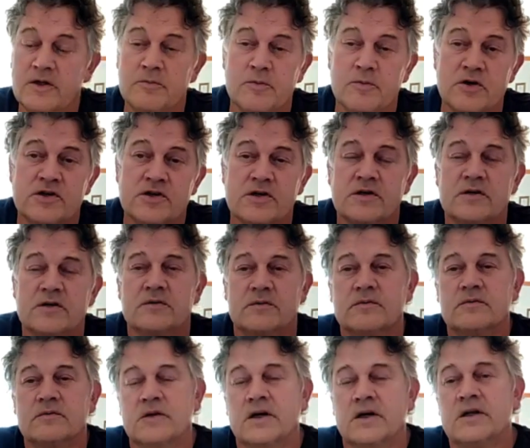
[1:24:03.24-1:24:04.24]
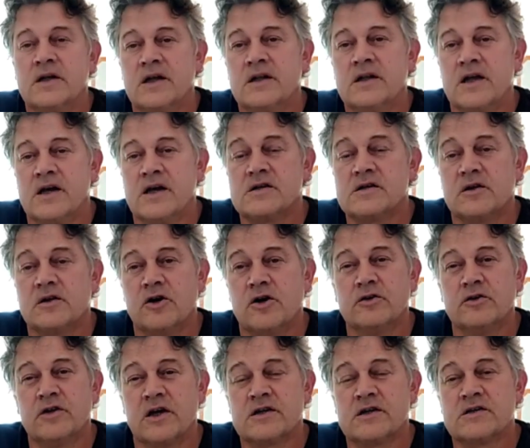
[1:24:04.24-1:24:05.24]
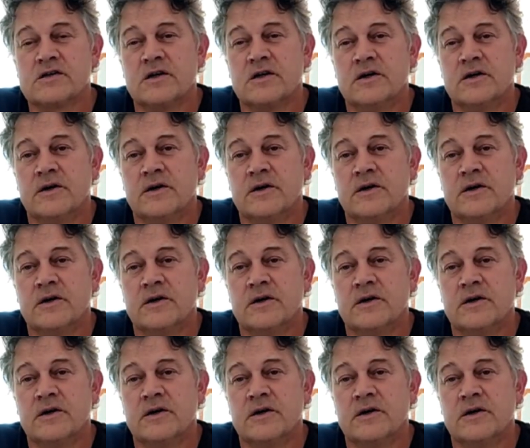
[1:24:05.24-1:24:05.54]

the bush that had actual contacts